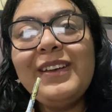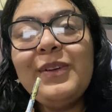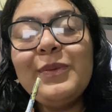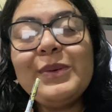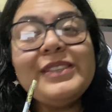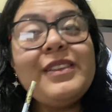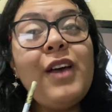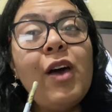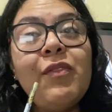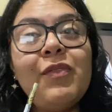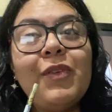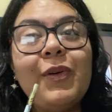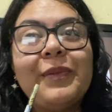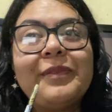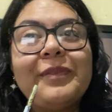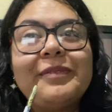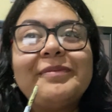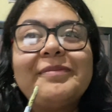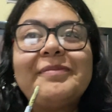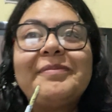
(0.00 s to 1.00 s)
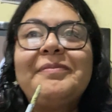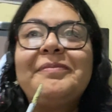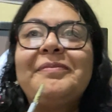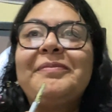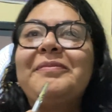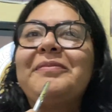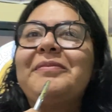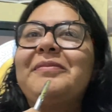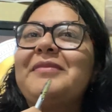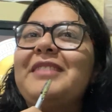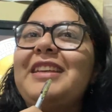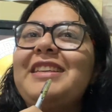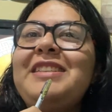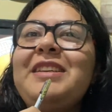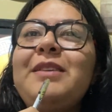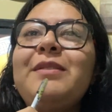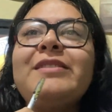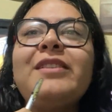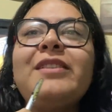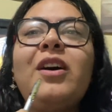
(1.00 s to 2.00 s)
was awful.
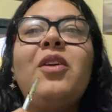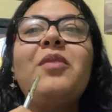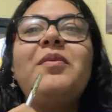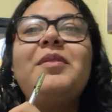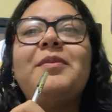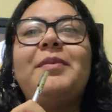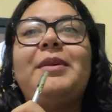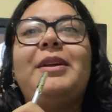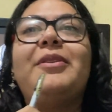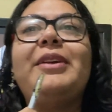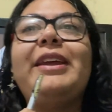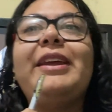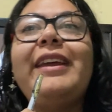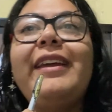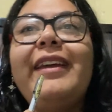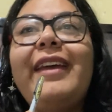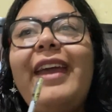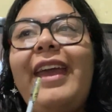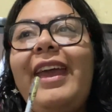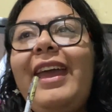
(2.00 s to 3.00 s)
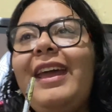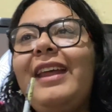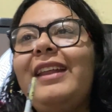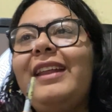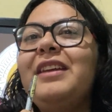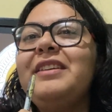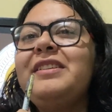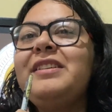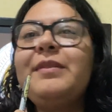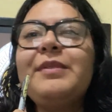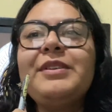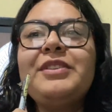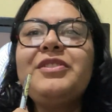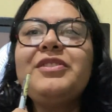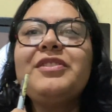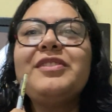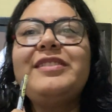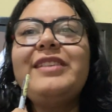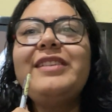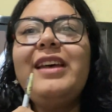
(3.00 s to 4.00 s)
She was overbearing, and she was
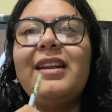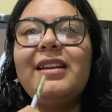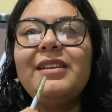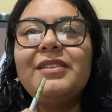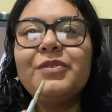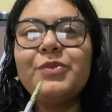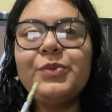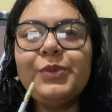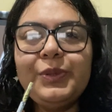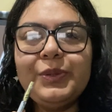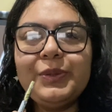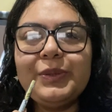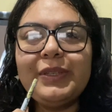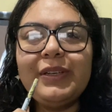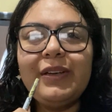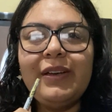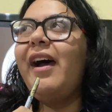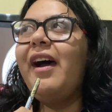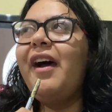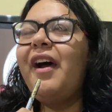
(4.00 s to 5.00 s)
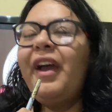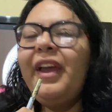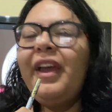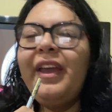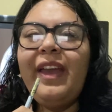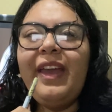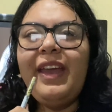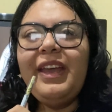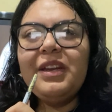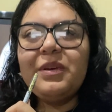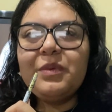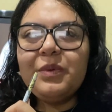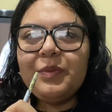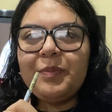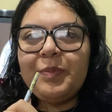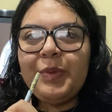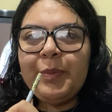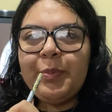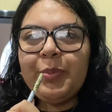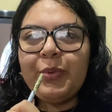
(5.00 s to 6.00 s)
just dead as rude. I hate
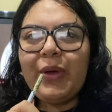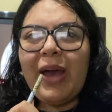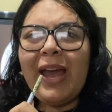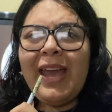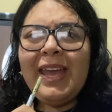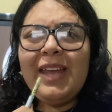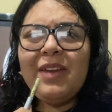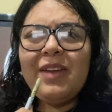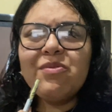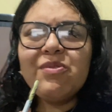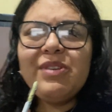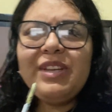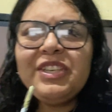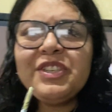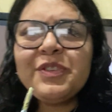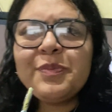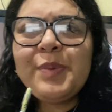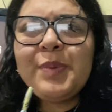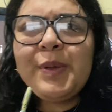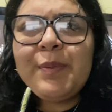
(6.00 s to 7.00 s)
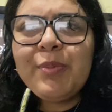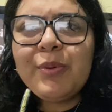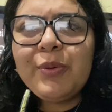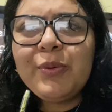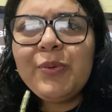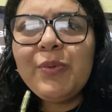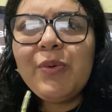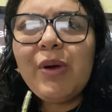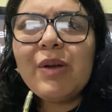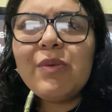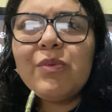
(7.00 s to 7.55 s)
rude people. I hate rich people who are